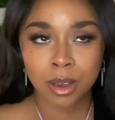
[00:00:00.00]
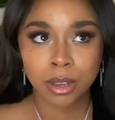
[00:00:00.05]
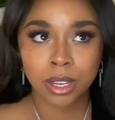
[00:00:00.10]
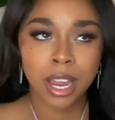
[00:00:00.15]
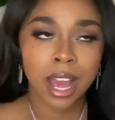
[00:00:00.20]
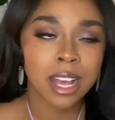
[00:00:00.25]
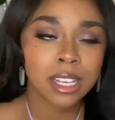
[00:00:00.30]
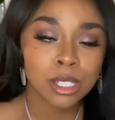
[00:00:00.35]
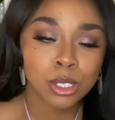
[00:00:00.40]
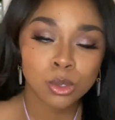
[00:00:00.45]

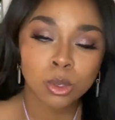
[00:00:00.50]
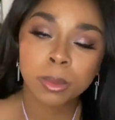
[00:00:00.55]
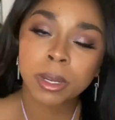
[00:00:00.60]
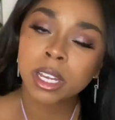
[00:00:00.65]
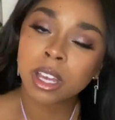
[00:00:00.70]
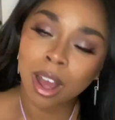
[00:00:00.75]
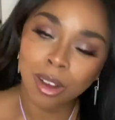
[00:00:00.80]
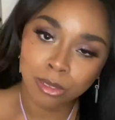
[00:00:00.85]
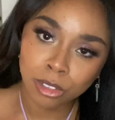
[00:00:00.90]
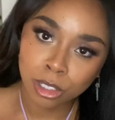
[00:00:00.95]
yes, we're
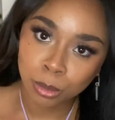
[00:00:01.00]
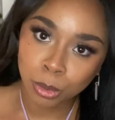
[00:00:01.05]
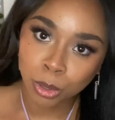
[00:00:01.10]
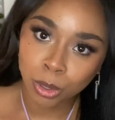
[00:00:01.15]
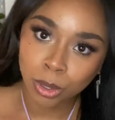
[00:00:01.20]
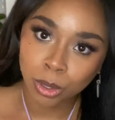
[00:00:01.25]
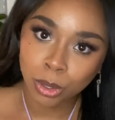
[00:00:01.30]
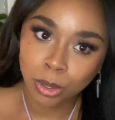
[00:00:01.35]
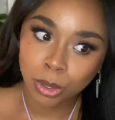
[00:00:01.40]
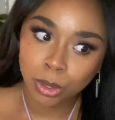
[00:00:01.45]
being
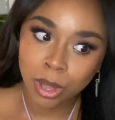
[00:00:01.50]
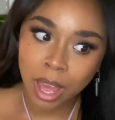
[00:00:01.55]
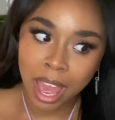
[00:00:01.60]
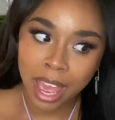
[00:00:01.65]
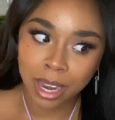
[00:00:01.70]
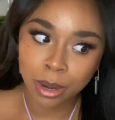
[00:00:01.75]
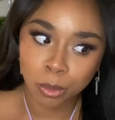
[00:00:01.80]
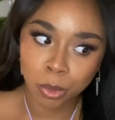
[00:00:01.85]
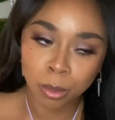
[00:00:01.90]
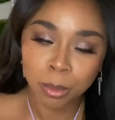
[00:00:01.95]
comfortable
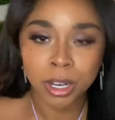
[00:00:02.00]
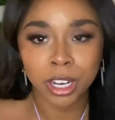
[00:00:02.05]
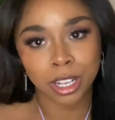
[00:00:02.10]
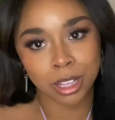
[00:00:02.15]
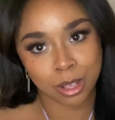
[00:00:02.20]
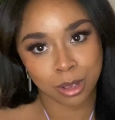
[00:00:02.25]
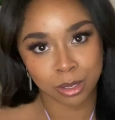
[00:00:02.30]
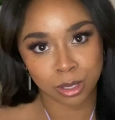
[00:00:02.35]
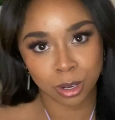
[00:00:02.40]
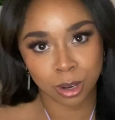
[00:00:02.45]
and we're putting
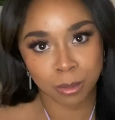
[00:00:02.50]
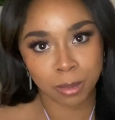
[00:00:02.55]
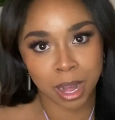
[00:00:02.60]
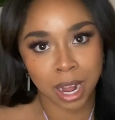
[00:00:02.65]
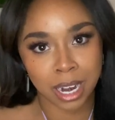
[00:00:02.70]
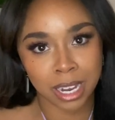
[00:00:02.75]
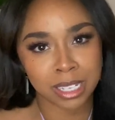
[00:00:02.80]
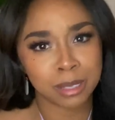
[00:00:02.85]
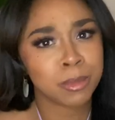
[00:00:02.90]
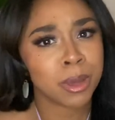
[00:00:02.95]
clothes on our
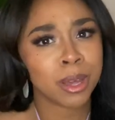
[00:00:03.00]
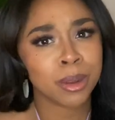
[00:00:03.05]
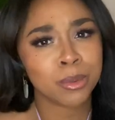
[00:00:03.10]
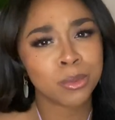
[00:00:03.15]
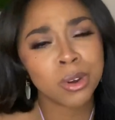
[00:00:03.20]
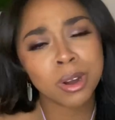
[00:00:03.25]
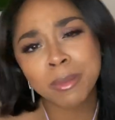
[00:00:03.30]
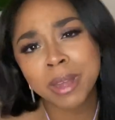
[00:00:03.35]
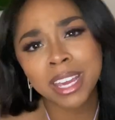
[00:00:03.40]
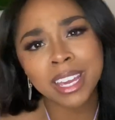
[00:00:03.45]
bodies, but
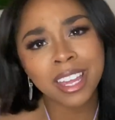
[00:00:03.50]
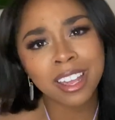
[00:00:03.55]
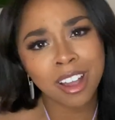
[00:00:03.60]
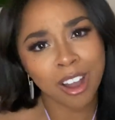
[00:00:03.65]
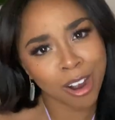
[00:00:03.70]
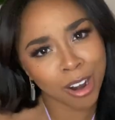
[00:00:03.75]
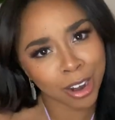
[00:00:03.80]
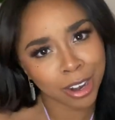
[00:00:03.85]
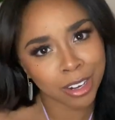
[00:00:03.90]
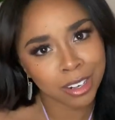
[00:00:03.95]
we're making
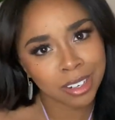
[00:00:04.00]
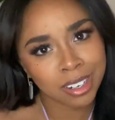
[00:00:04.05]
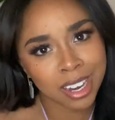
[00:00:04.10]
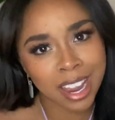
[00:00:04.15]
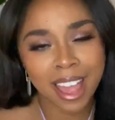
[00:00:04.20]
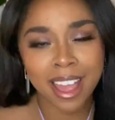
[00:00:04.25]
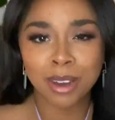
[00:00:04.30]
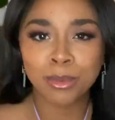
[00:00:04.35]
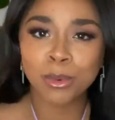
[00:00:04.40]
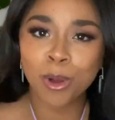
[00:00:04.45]
art.
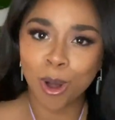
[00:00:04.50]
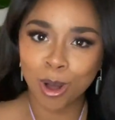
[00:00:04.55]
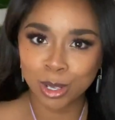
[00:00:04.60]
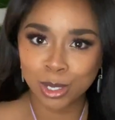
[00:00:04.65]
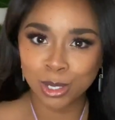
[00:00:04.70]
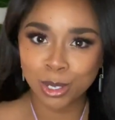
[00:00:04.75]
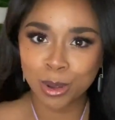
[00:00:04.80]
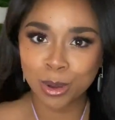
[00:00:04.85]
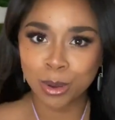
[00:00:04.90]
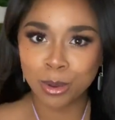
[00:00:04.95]
And we're
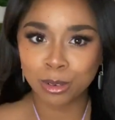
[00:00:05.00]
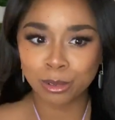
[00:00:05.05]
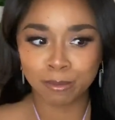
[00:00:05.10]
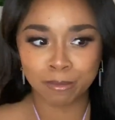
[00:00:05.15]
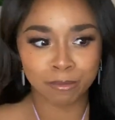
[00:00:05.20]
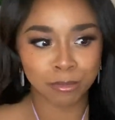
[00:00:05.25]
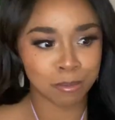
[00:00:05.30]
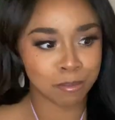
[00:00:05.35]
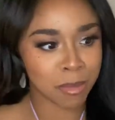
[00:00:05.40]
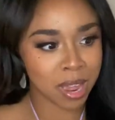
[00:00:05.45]
also
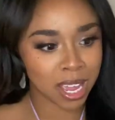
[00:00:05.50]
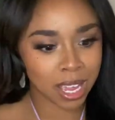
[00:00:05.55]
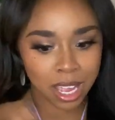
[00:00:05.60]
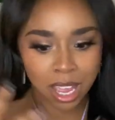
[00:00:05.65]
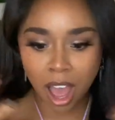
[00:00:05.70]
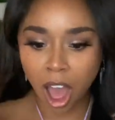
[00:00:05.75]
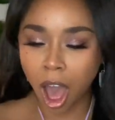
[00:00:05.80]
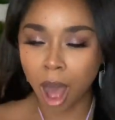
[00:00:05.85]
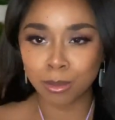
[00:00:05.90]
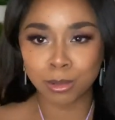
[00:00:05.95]
making
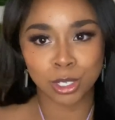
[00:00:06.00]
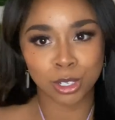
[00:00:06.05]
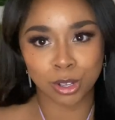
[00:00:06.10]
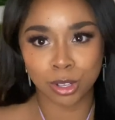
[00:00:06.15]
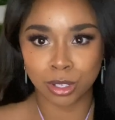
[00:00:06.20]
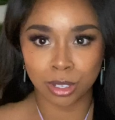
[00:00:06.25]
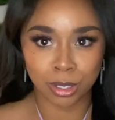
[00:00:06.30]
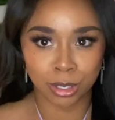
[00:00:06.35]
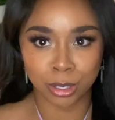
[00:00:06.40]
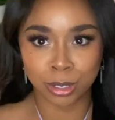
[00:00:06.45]

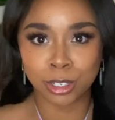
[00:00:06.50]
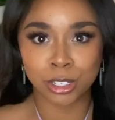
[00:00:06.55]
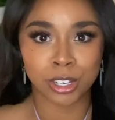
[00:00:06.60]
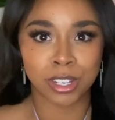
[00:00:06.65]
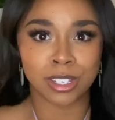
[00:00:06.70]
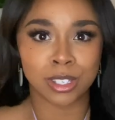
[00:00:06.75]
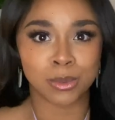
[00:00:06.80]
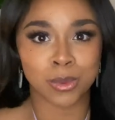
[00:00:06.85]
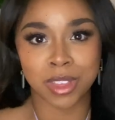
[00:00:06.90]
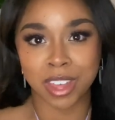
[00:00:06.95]
optical
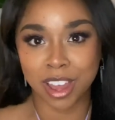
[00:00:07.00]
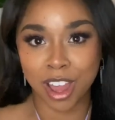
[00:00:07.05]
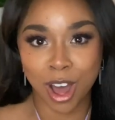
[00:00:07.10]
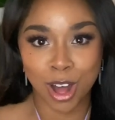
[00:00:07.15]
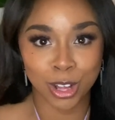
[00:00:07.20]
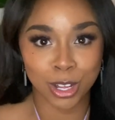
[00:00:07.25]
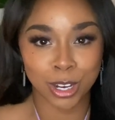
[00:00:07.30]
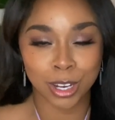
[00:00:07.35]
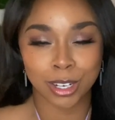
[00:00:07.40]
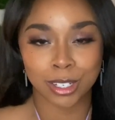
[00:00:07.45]
illusions with the
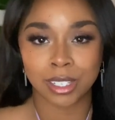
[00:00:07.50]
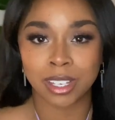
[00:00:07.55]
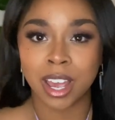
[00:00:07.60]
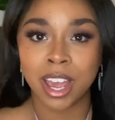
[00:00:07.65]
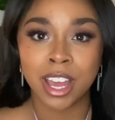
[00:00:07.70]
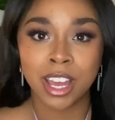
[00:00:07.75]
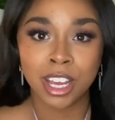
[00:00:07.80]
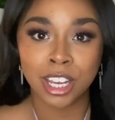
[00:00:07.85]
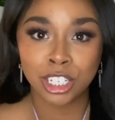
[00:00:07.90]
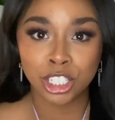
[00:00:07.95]
colors,
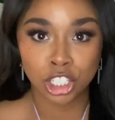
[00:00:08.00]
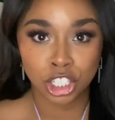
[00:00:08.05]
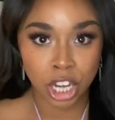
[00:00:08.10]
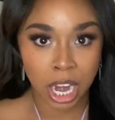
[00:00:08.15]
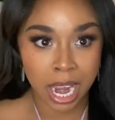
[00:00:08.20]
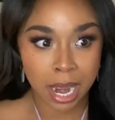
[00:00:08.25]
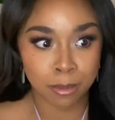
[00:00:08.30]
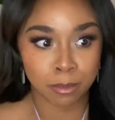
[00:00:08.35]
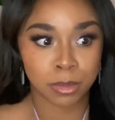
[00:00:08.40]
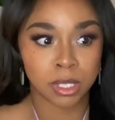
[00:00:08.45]

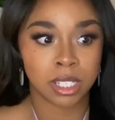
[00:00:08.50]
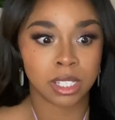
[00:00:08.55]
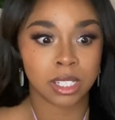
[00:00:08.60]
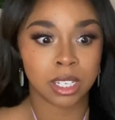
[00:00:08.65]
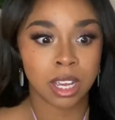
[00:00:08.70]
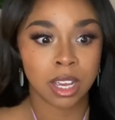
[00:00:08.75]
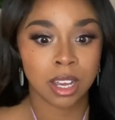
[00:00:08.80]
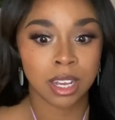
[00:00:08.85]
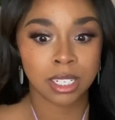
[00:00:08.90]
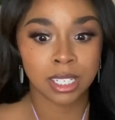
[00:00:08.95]
shapes,
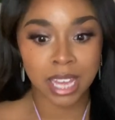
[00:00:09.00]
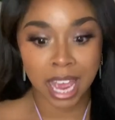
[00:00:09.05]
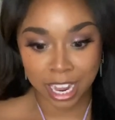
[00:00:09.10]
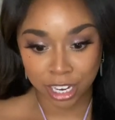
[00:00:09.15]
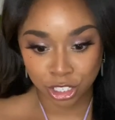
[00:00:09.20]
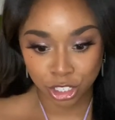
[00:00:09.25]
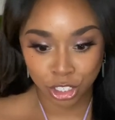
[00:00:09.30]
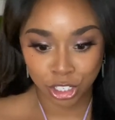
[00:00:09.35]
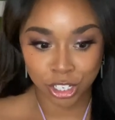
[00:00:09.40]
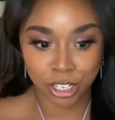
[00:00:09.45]

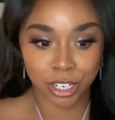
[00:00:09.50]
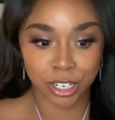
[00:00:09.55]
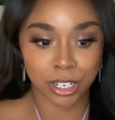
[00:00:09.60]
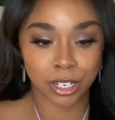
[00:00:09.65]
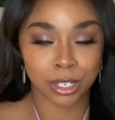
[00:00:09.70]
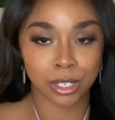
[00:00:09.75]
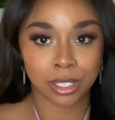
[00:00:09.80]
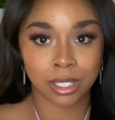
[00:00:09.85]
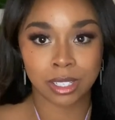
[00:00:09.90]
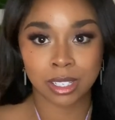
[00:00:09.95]

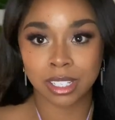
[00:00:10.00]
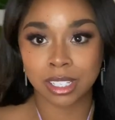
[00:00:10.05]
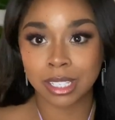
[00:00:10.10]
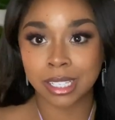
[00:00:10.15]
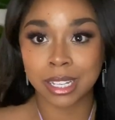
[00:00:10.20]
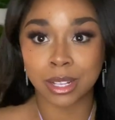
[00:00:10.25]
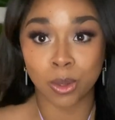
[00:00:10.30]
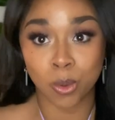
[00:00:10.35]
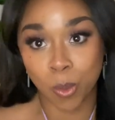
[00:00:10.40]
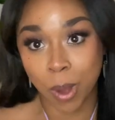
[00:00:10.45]
textures,
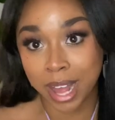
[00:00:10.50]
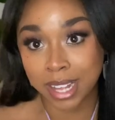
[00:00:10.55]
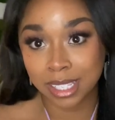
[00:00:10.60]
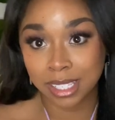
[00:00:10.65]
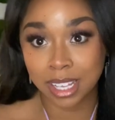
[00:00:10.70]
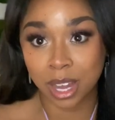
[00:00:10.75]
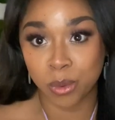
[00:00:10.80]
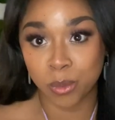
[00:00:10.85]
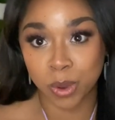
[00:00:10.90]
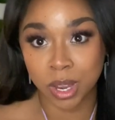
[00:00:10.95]
silhouettes
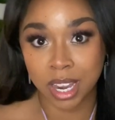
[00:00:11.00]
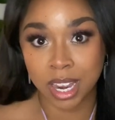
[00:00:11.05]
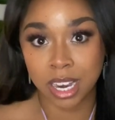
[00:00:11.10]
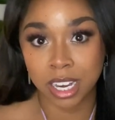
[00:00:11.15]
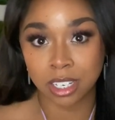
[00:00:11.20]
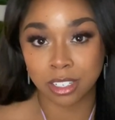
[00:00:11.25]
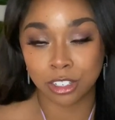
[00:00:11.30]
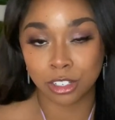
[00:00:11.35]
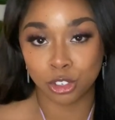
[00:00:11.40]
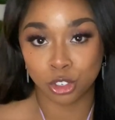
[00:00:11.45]
that
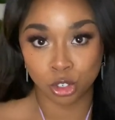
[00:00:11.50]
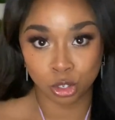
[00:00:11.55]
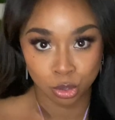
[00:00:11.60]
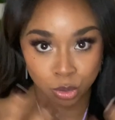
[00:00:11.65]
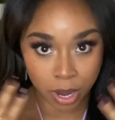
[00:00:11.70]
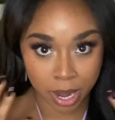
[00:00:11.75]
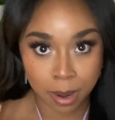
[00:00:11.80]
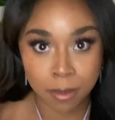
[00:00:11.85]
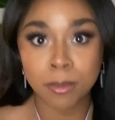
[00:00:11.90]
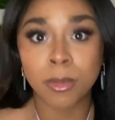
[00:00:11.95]
we
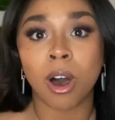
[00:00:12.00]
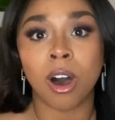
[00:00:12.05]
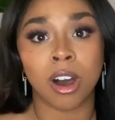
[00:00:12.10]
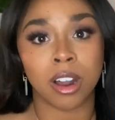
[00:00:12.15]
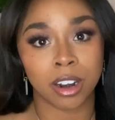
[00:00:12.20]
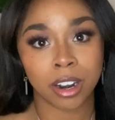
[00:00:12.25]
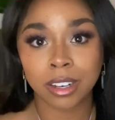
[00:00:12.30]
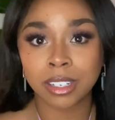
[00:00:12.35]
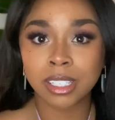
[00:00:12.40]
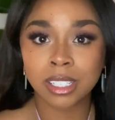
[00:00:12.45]
drape on
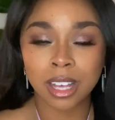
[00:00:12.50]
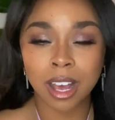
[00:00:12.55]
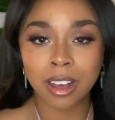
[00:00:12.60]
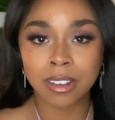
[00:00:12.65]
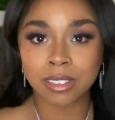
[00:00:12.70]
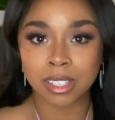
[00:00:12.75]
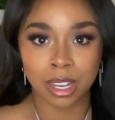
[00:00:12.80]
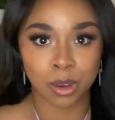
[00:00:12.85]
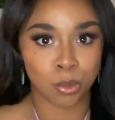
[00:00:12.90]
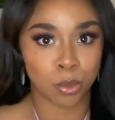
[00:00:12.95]

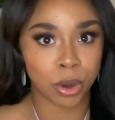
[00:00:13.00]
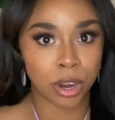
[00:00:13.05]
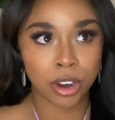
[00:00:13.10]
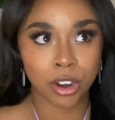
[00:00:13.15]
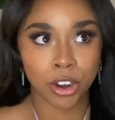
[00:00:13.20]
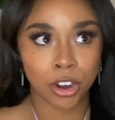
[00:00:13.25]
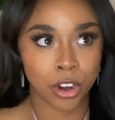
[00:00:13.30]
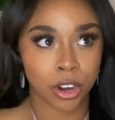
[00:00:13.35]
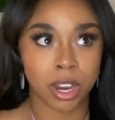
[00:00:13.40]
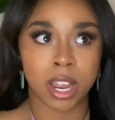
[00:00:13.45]
ourselves. Like,
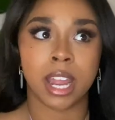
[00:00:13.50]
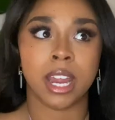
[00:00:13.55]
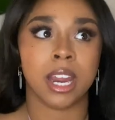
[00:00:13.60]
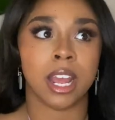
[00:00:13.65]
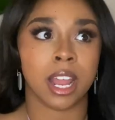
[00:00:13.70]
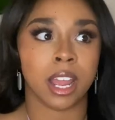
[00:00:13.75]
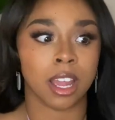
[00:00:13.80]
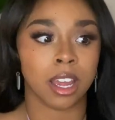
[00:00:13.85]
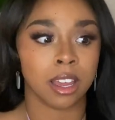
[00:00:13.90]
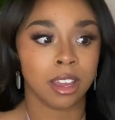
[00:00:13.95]
we're
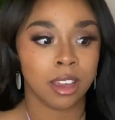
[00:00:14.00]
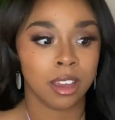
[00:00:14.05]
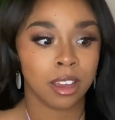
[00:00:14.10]
creating,